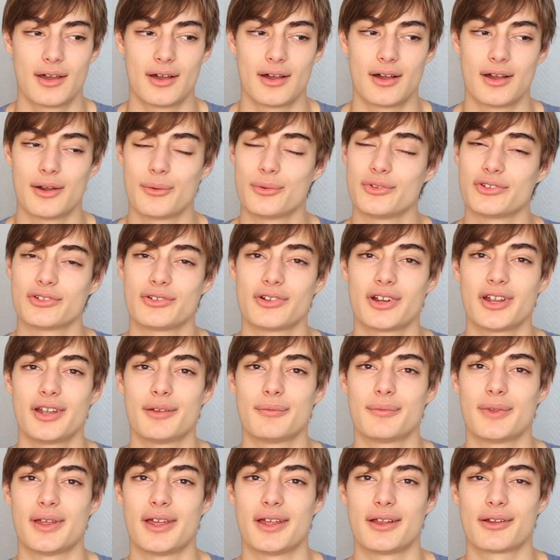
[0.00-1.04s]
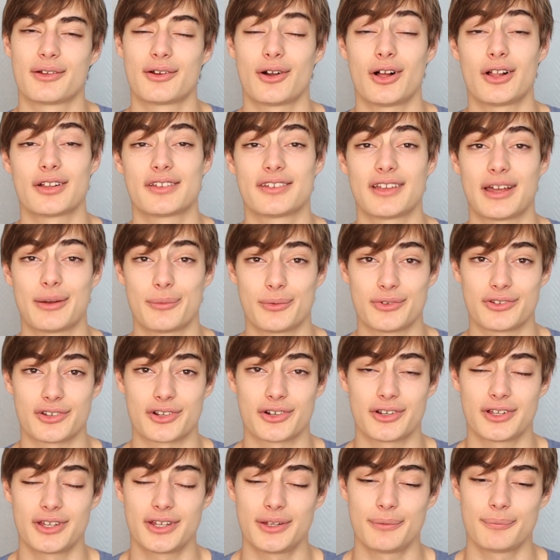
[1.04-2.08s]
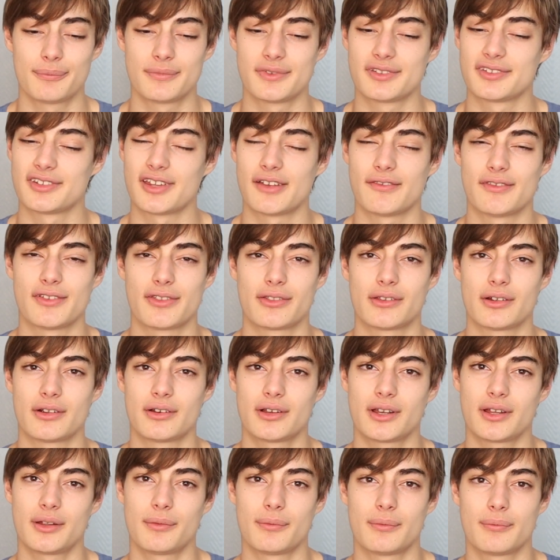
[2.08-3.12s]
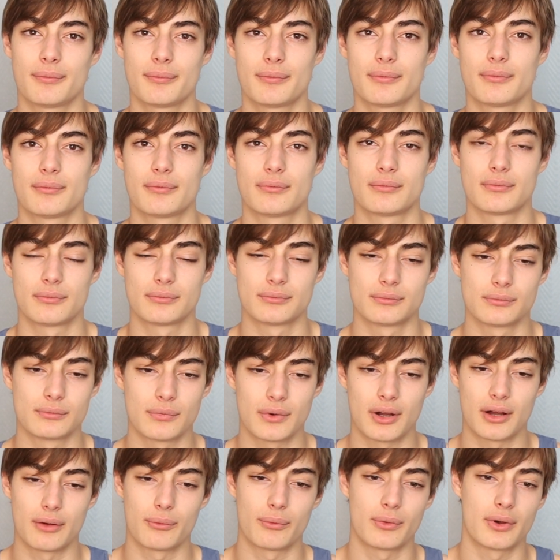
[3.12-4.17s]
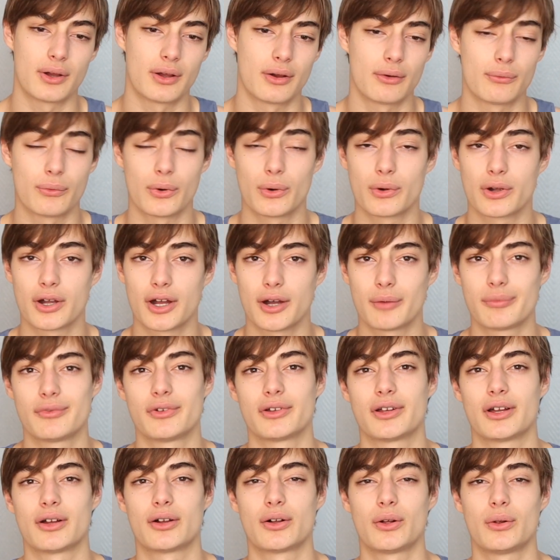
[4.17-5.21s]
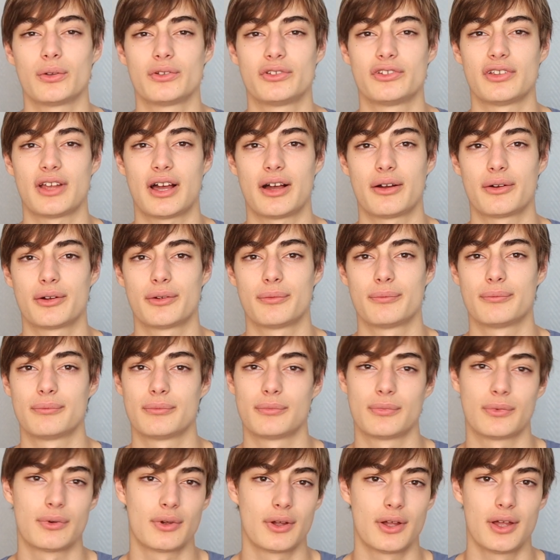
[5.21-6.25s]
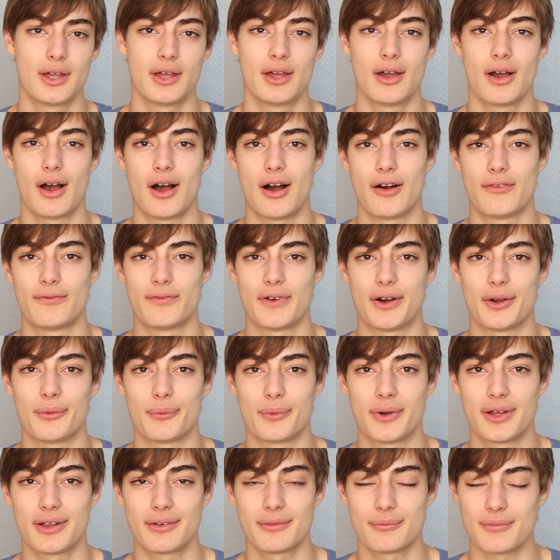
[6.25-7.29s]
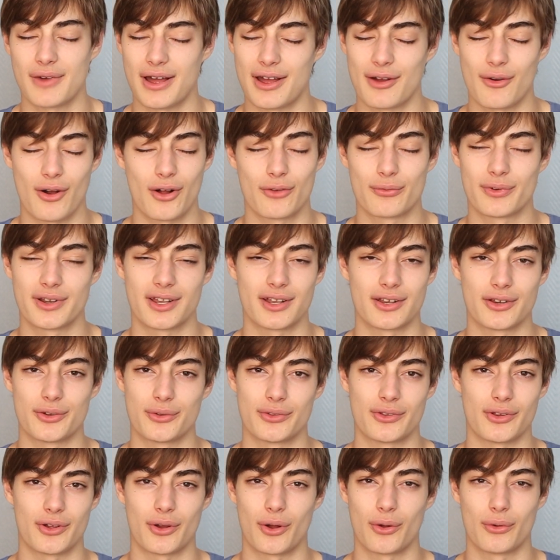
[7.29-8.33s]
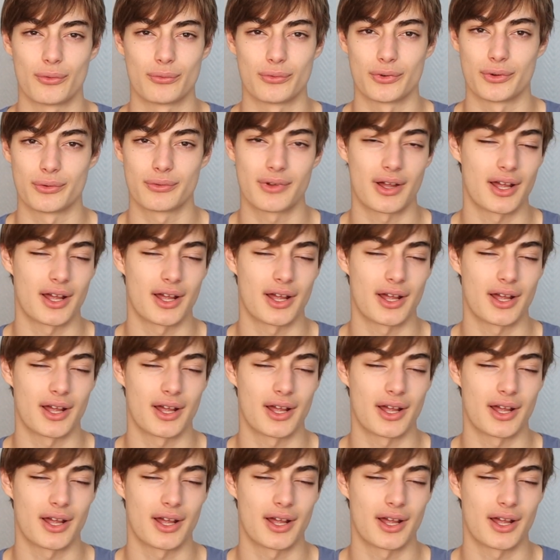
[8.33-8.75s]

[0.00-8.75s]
It was great, man. Call time was early, 7:30. I woke up, took a cold shower. Off I went. I already knew the whole route.